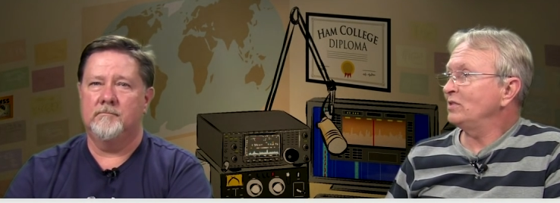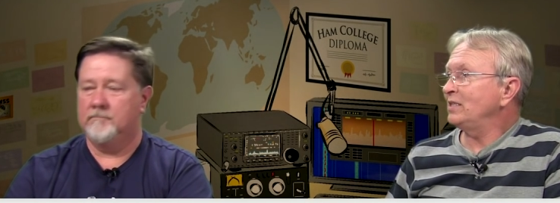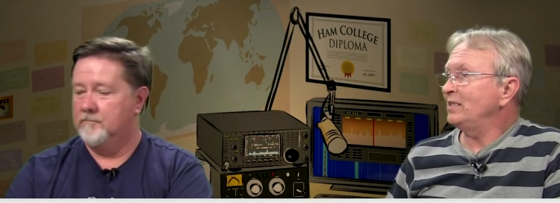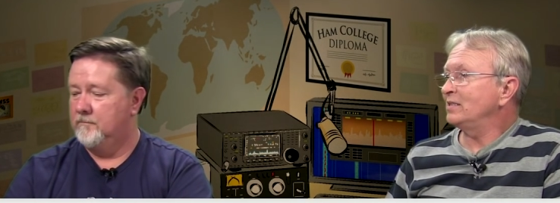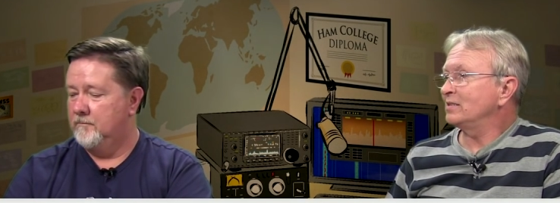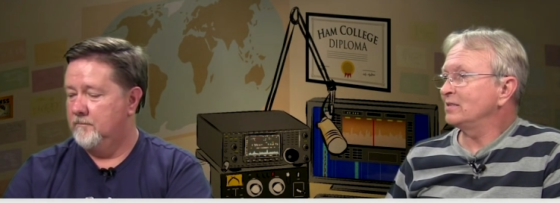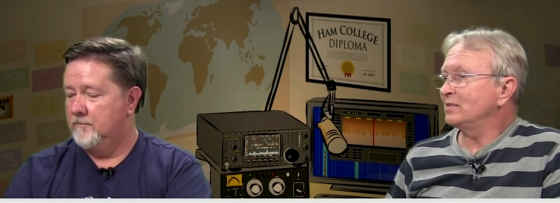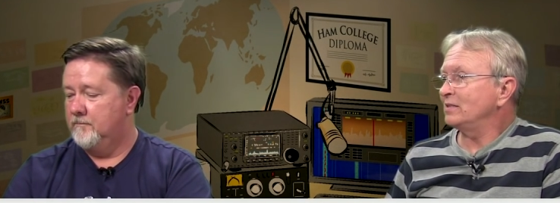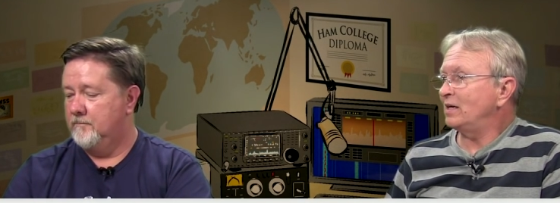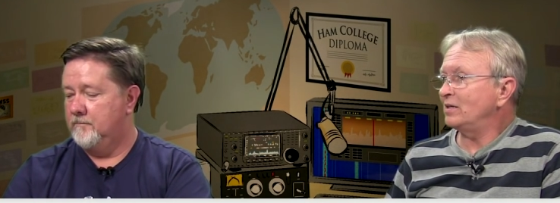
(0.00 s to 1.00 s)
Speaker 1: E is
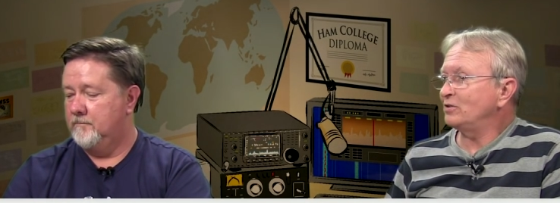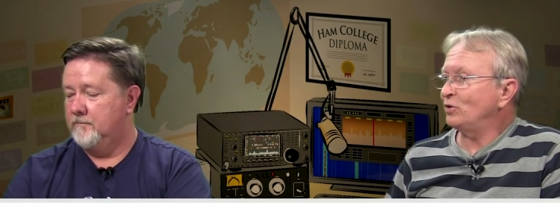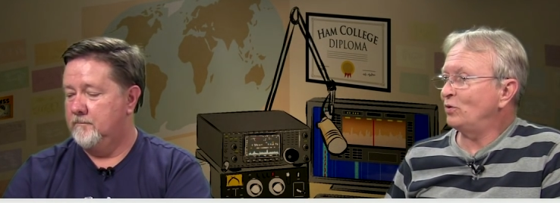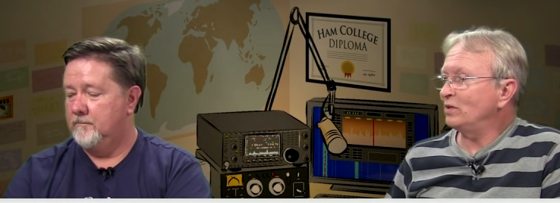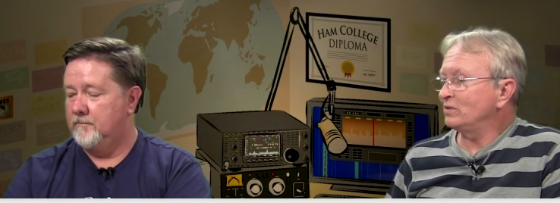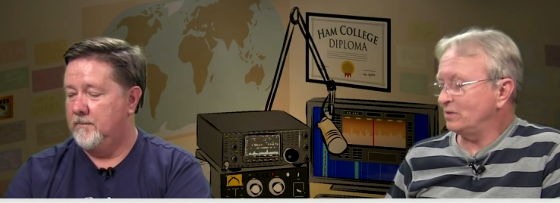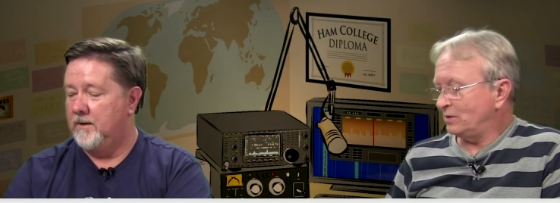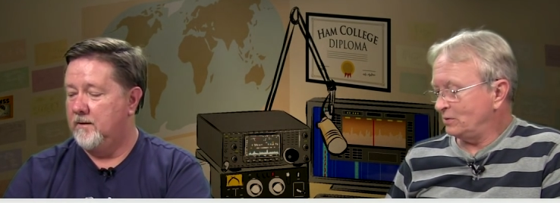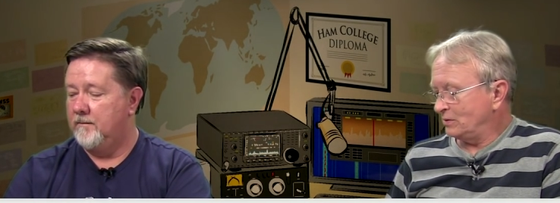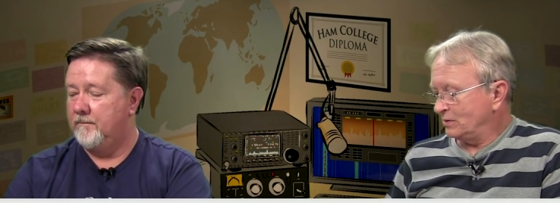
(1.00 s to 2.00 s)
not a choice. So
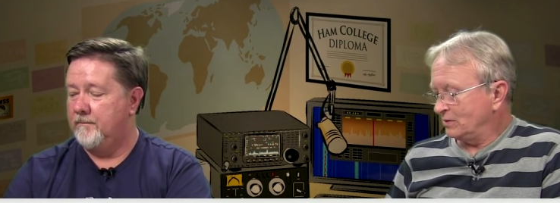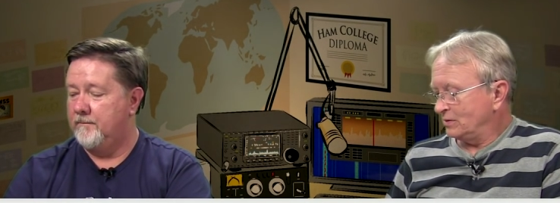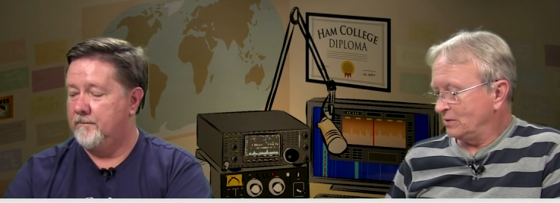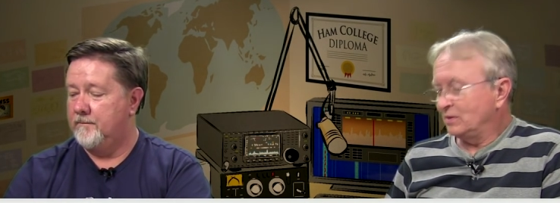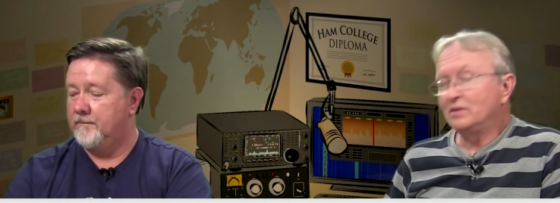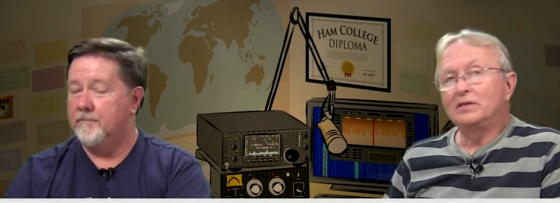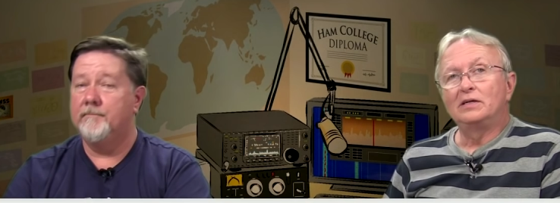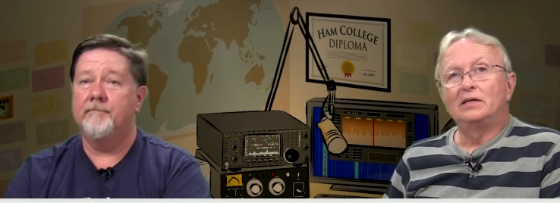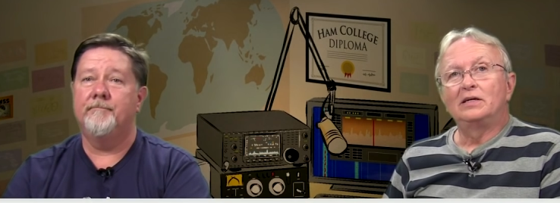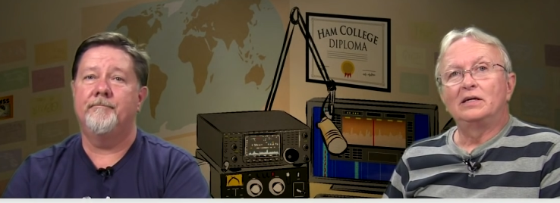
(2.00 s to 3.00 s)
yeah,
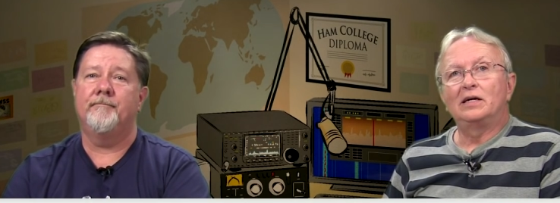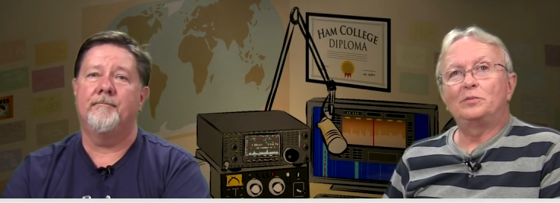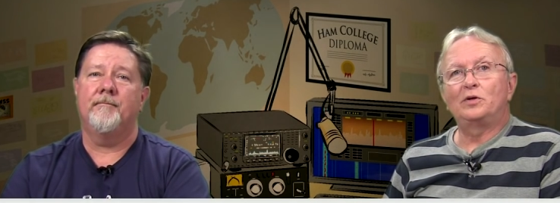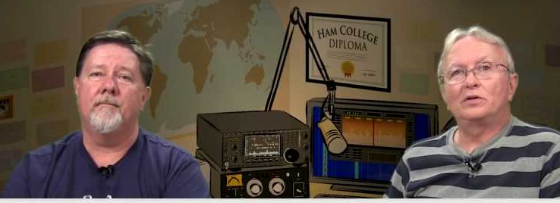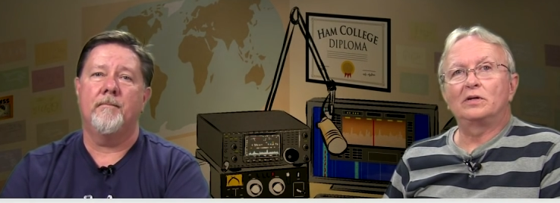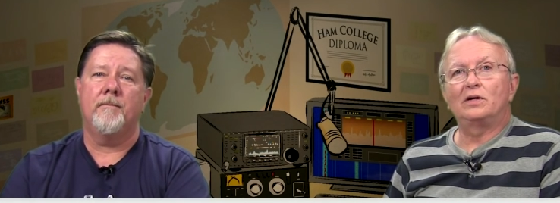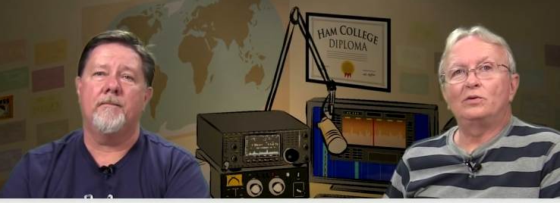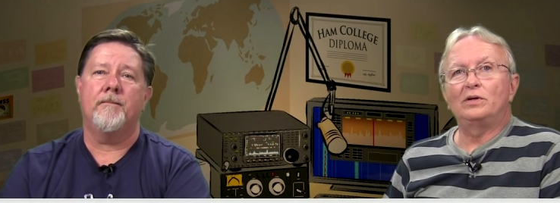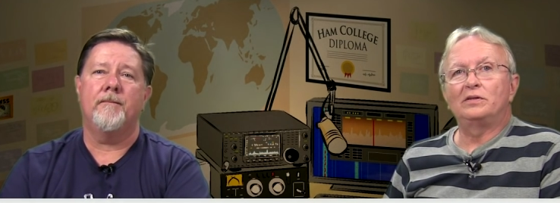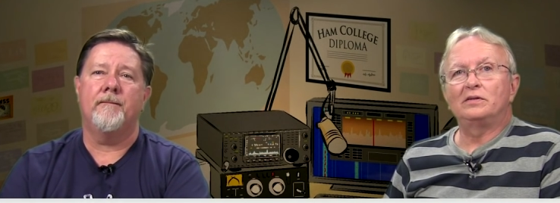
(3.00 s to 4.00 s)
I'm gonna
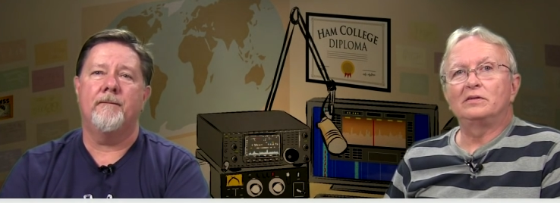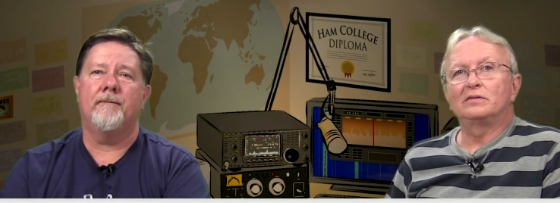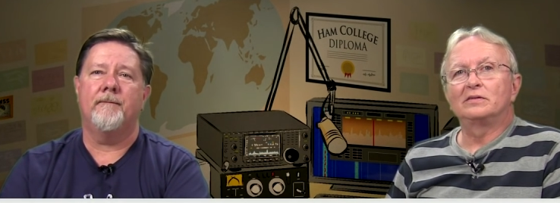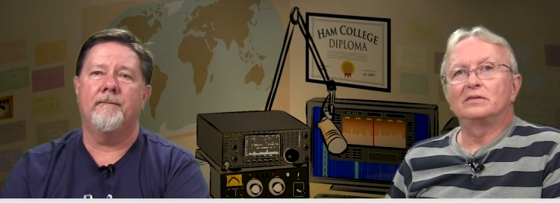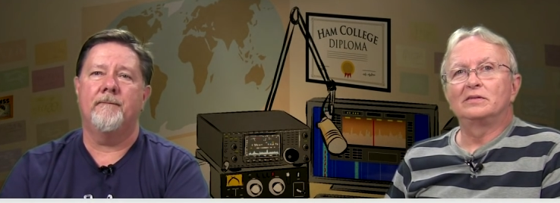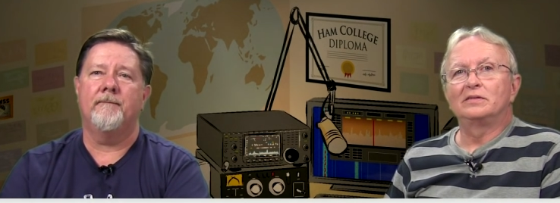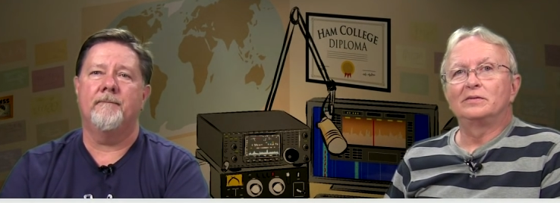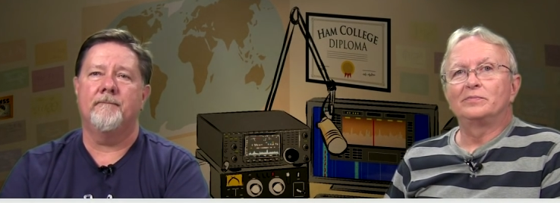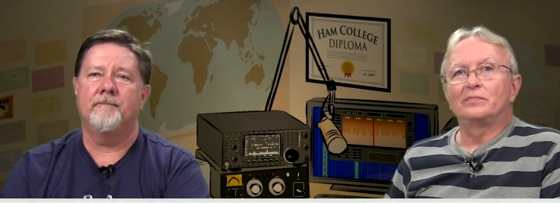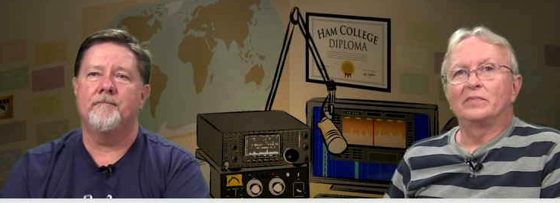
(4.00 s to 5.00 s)
go with you.
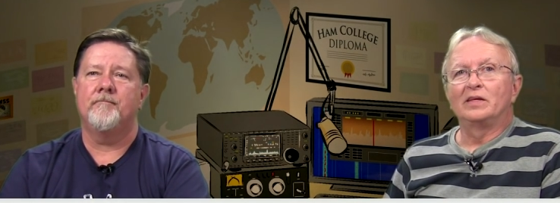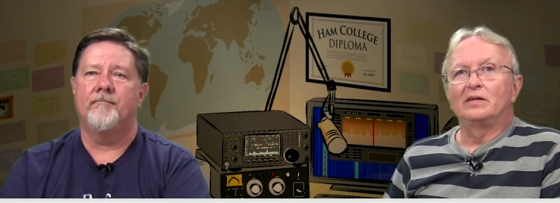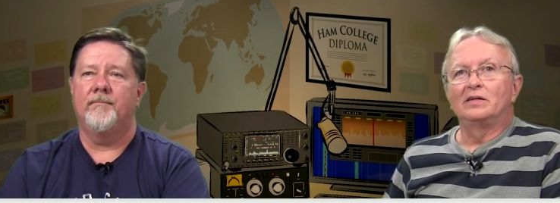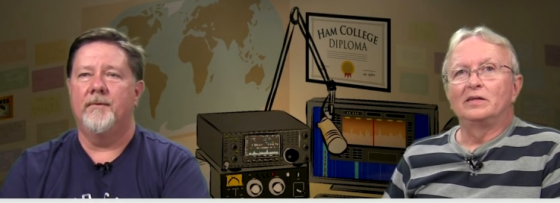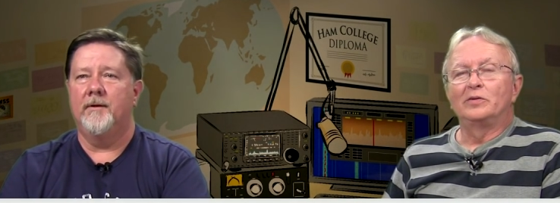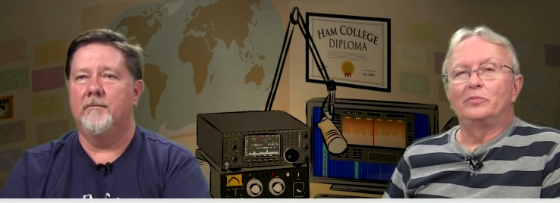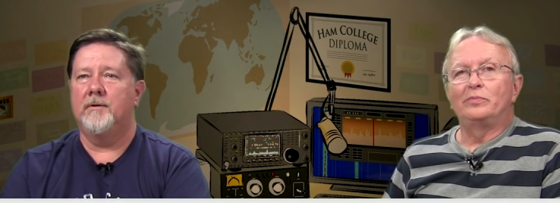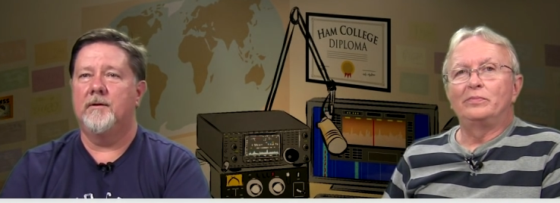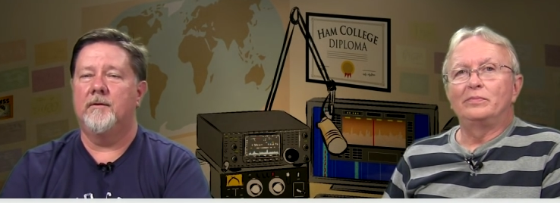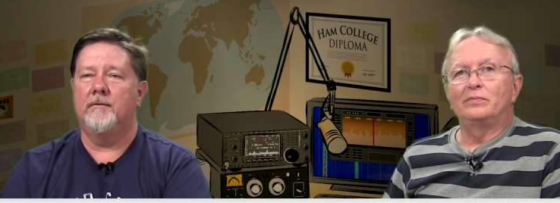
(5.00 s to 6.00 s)
There we
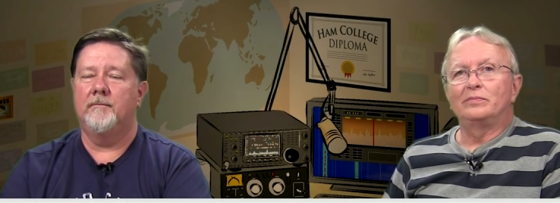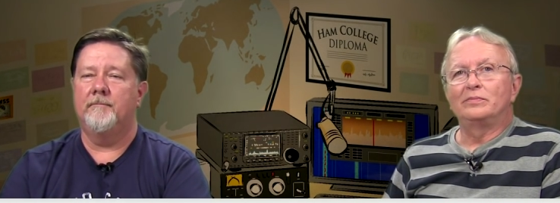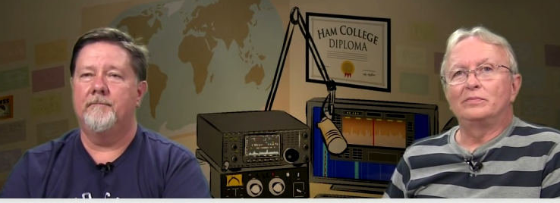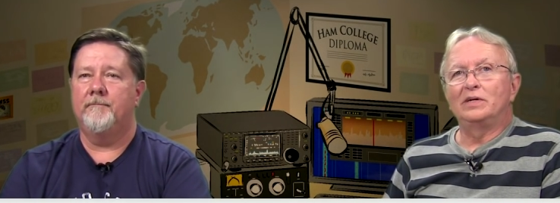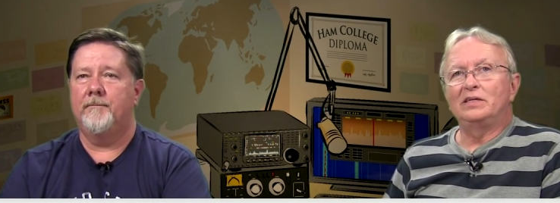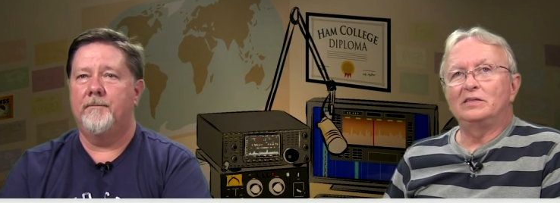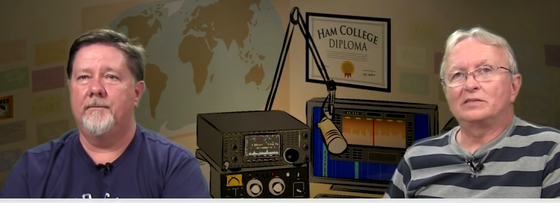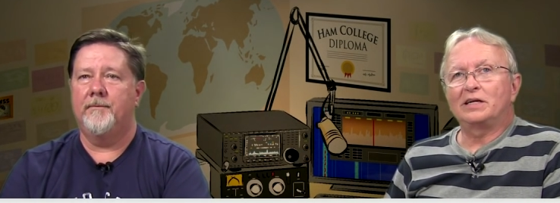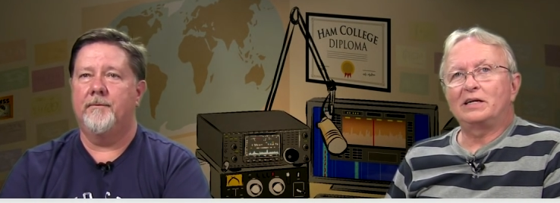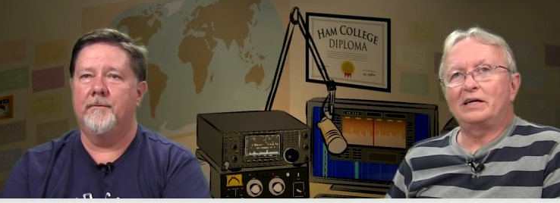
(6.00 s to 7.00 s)
go. B, the
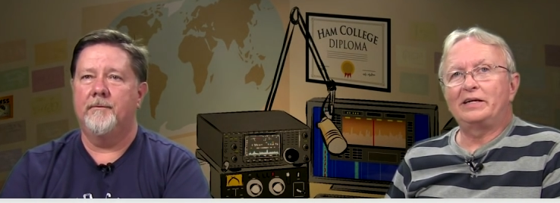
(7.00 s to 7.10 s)
satellite